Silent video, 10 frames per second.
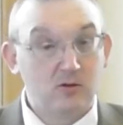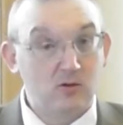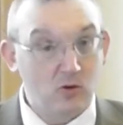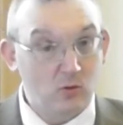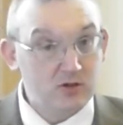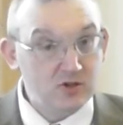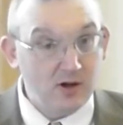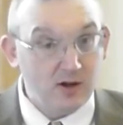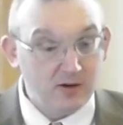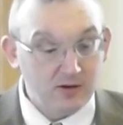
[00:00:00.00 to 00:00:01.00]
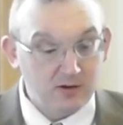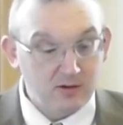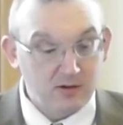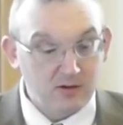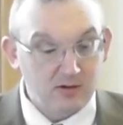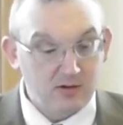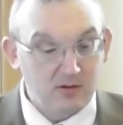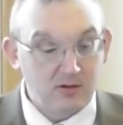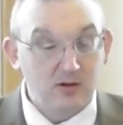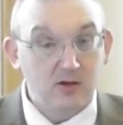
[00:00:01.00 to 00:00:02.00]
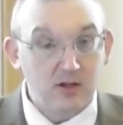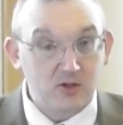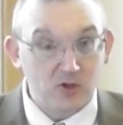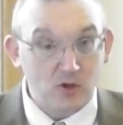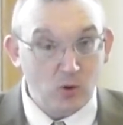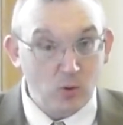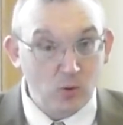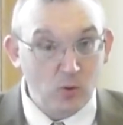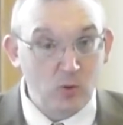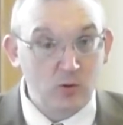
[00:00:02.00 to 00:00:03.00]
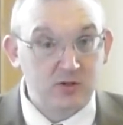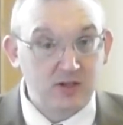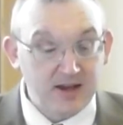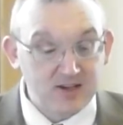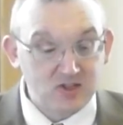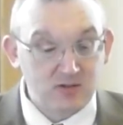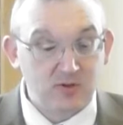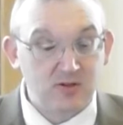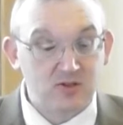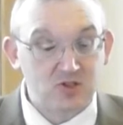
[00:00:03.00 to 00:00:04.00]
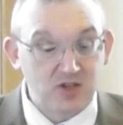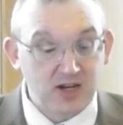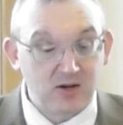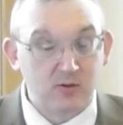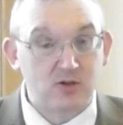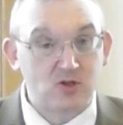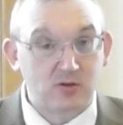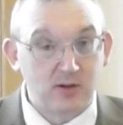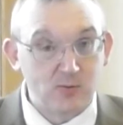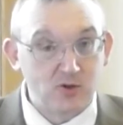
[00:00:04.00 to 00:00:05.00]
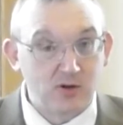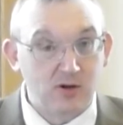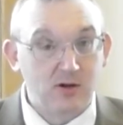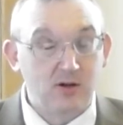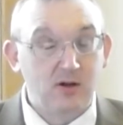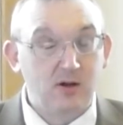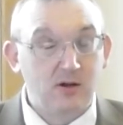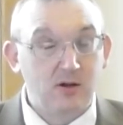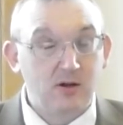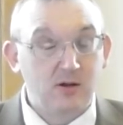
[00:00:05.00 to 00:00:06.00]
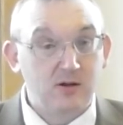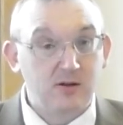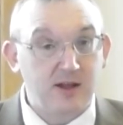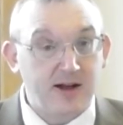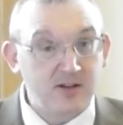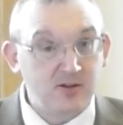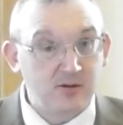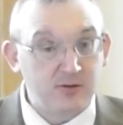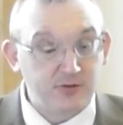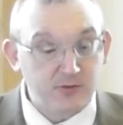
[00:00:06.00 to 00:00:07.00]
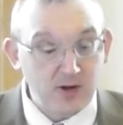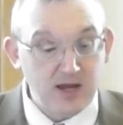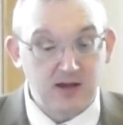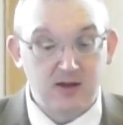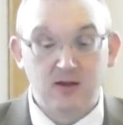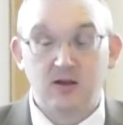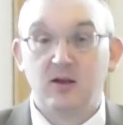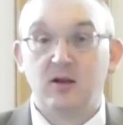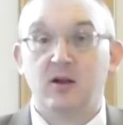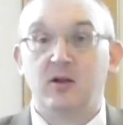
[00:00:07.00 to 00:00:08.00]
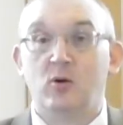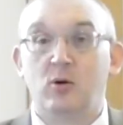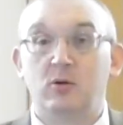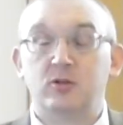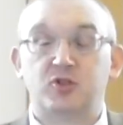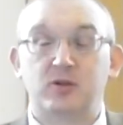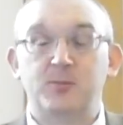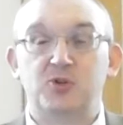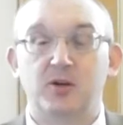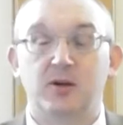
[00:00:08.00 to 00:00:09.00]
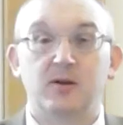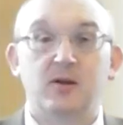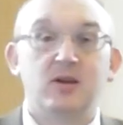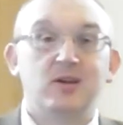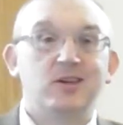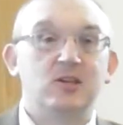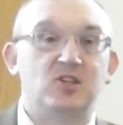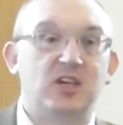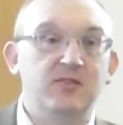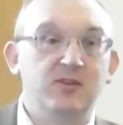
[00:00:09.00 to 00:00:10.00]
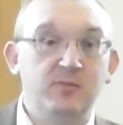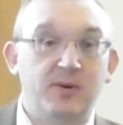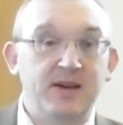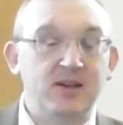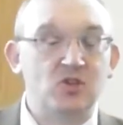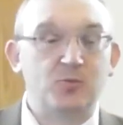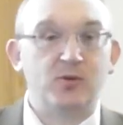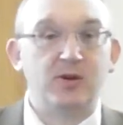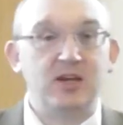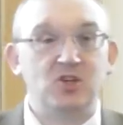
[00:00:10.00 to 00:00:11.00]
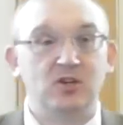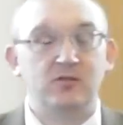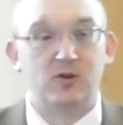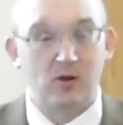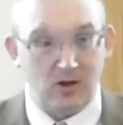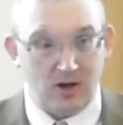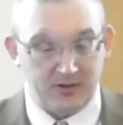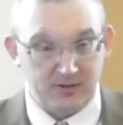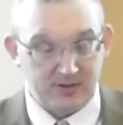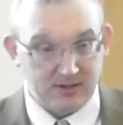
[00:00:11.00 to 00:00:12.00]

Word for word: No, it's not. It's an Old Testament sacred scripture, Daniel 3. And all scripture is given by inspiration of God.